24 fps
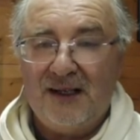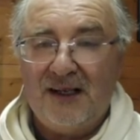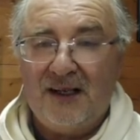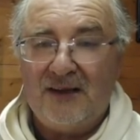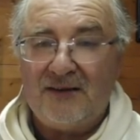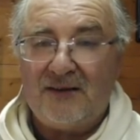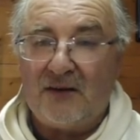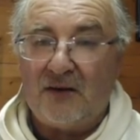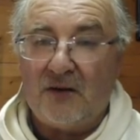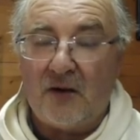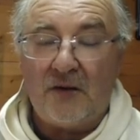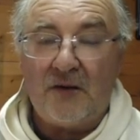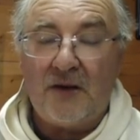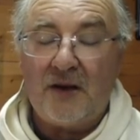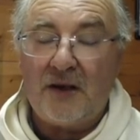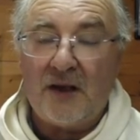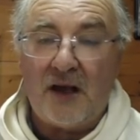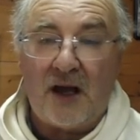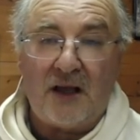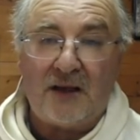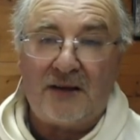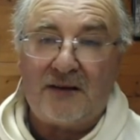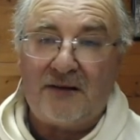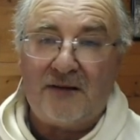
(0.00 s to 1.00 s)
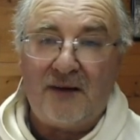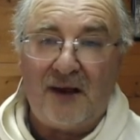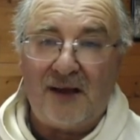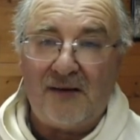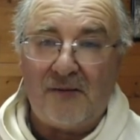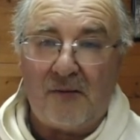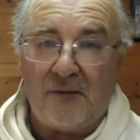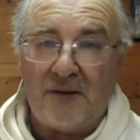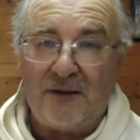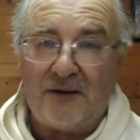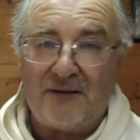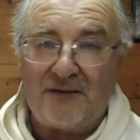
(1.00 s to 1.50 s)
So on the last day
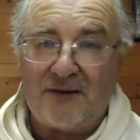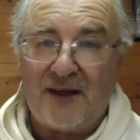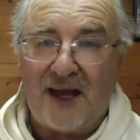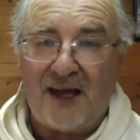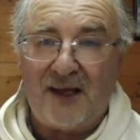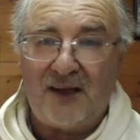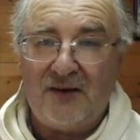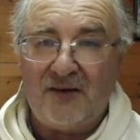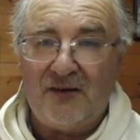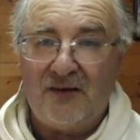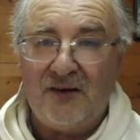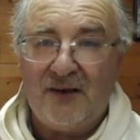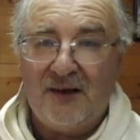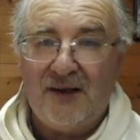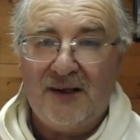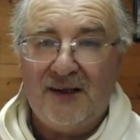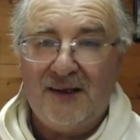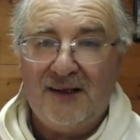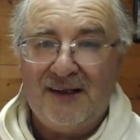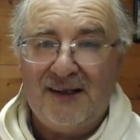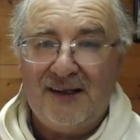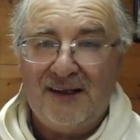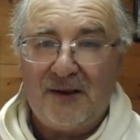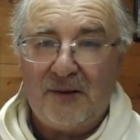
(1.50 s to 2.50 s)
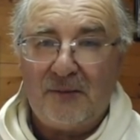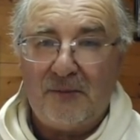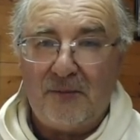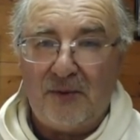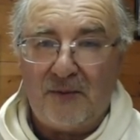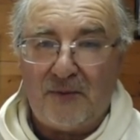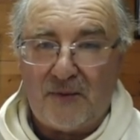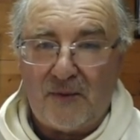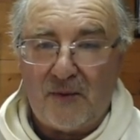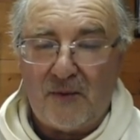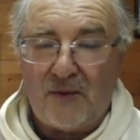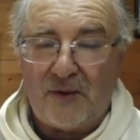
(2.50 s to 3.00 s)
when we stand
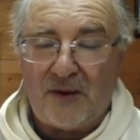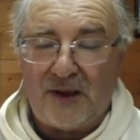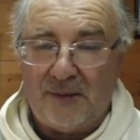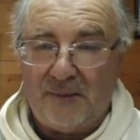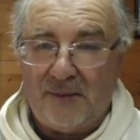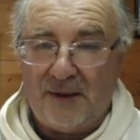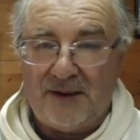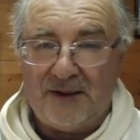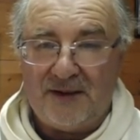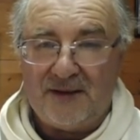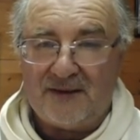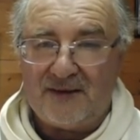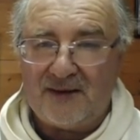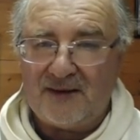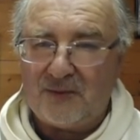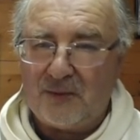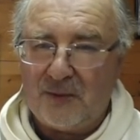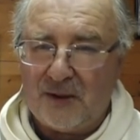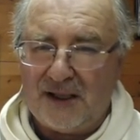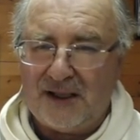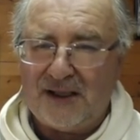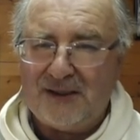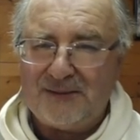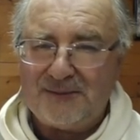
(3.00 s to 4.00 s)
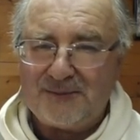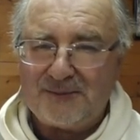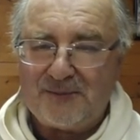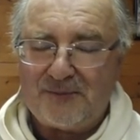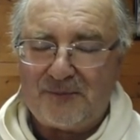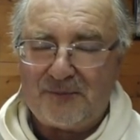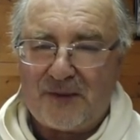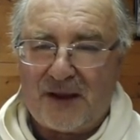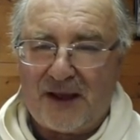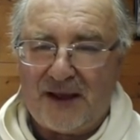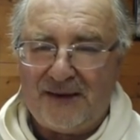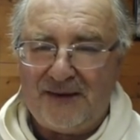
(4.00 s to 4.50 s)
before him and he says, Well,
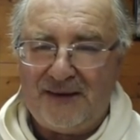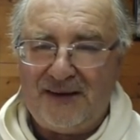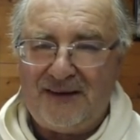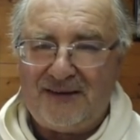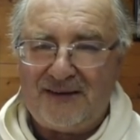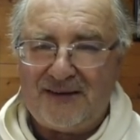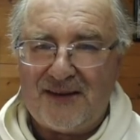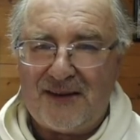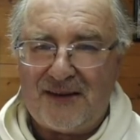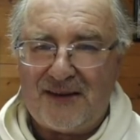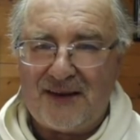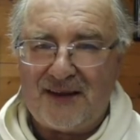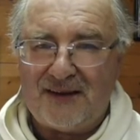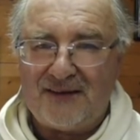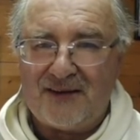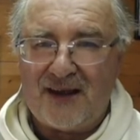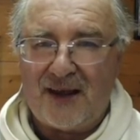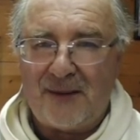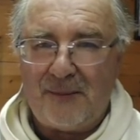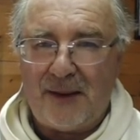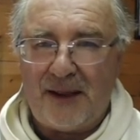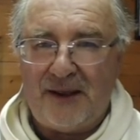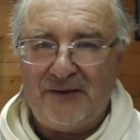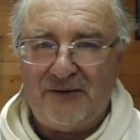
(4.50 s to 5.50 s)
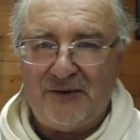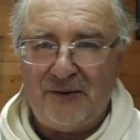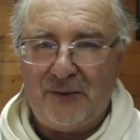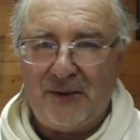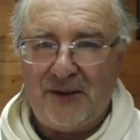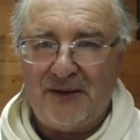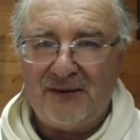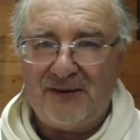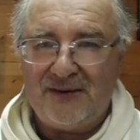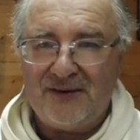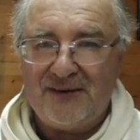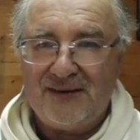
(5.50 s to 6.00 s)
these are the things I made you
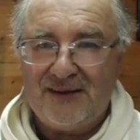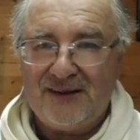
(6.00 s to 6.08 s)
with.